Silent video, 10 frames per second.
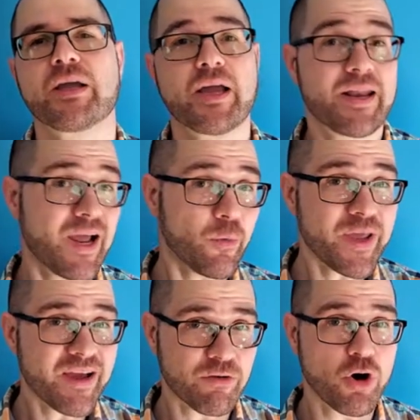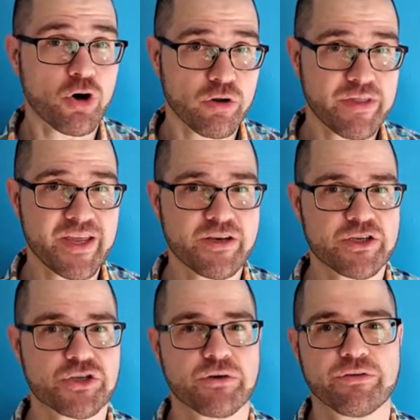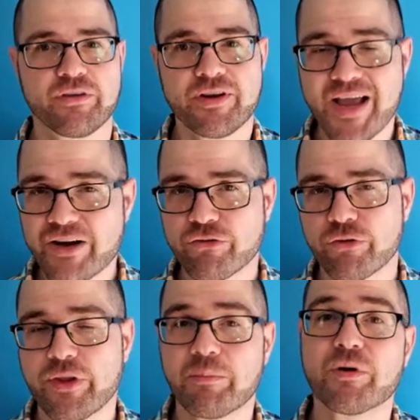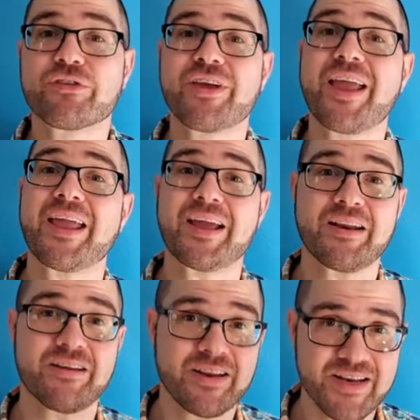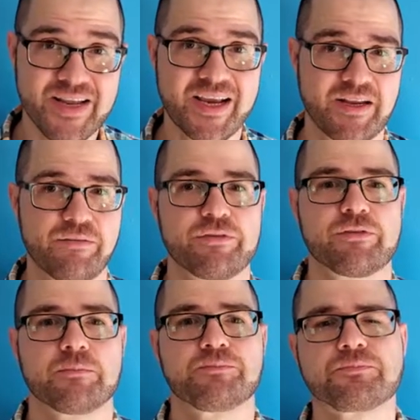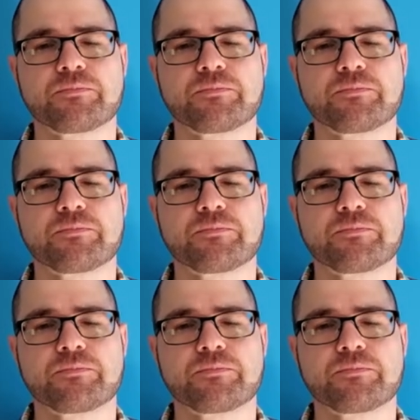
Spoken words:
And now we have all the integers, natural numbers and negatives.